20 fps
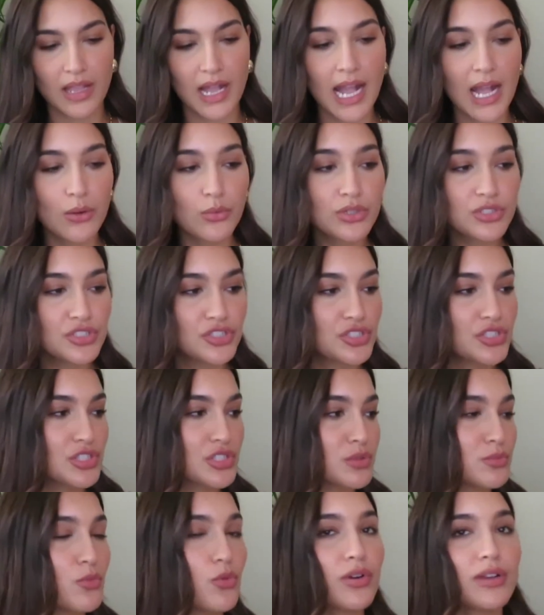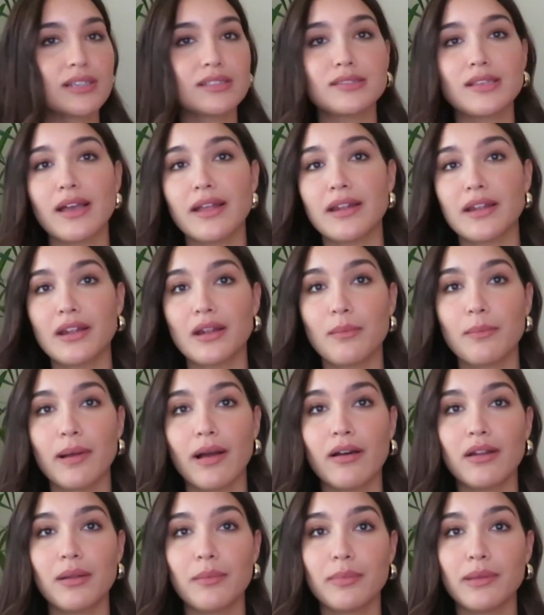I was just more excited
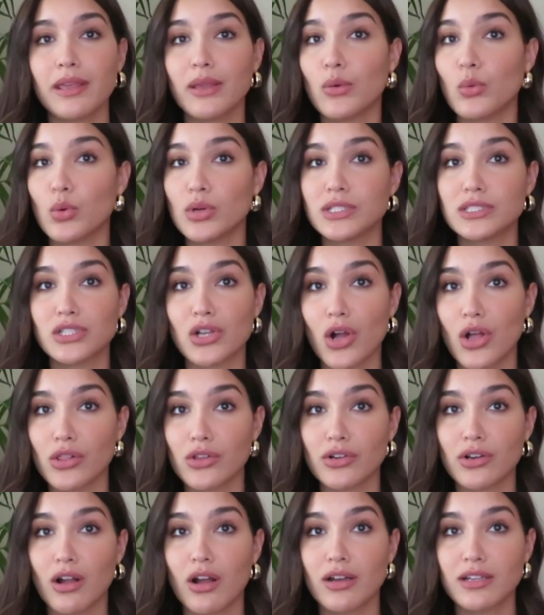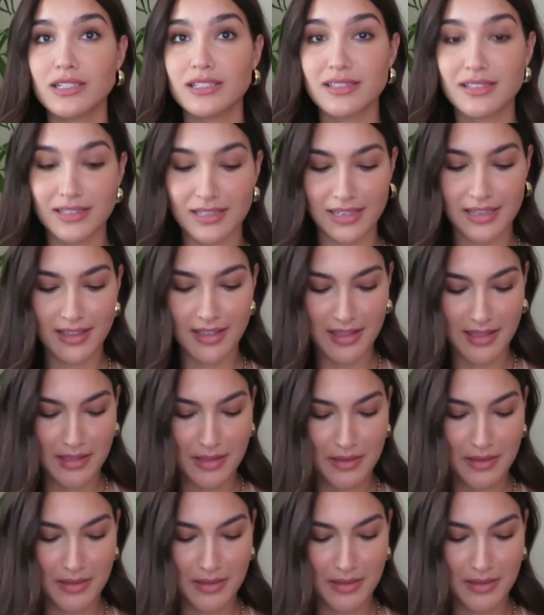about it being $1, honestly.